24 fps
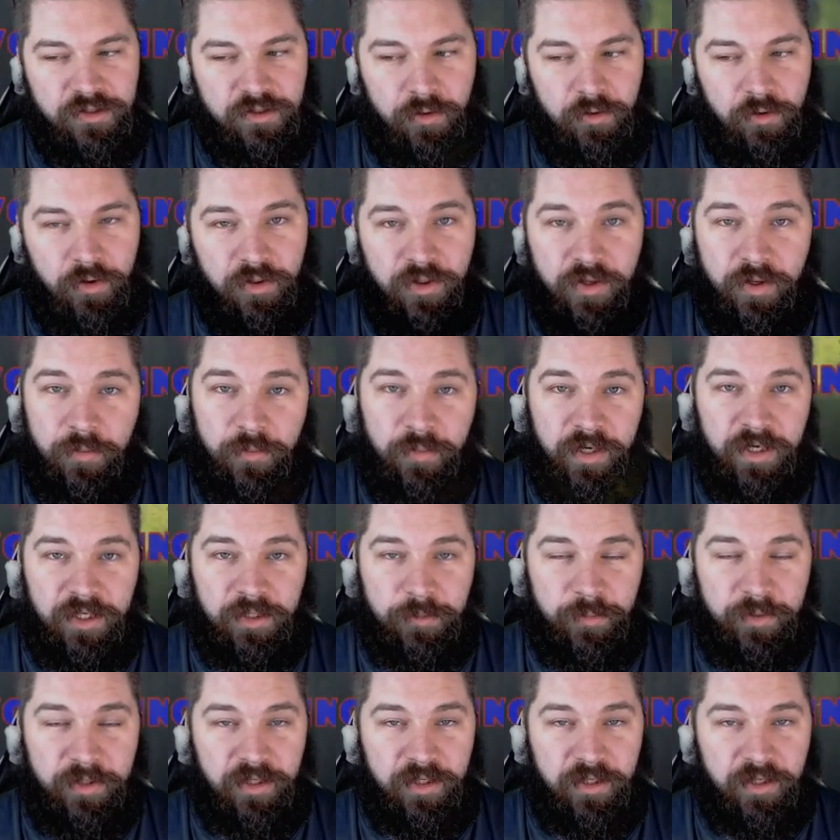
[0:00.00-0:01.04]
or there might
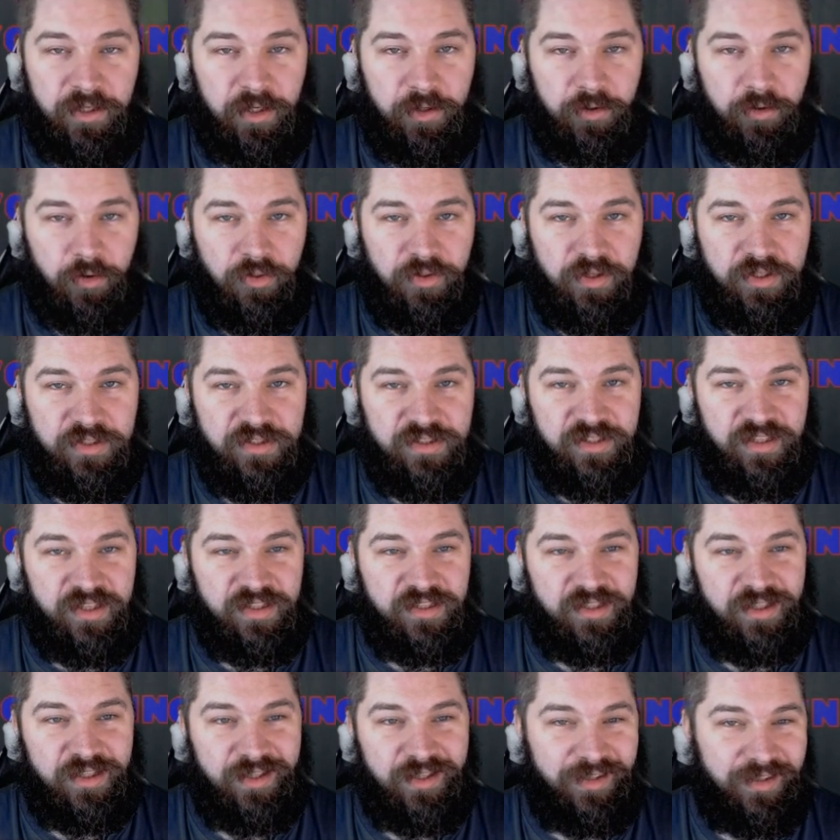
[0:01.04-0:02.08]
be an error that
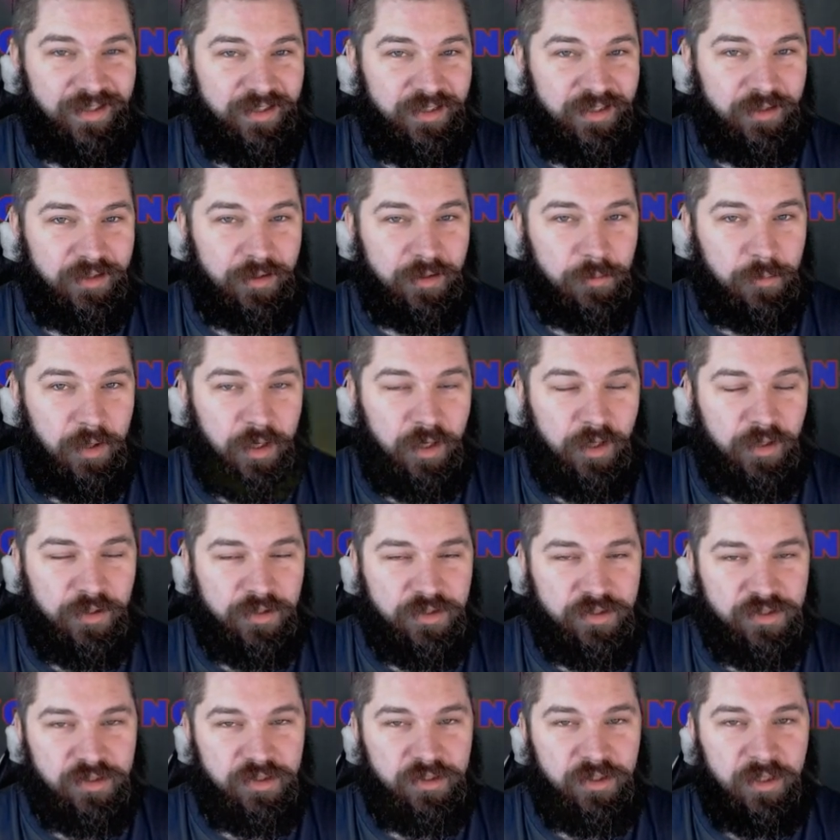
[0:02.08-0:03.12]
says illegal
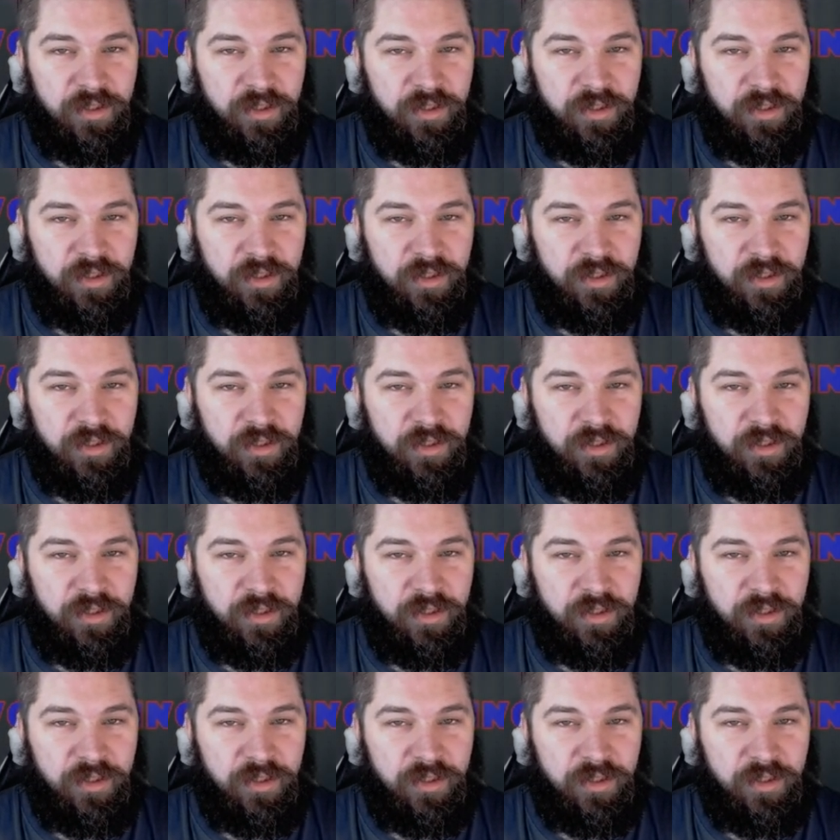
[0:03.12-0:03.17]
mods.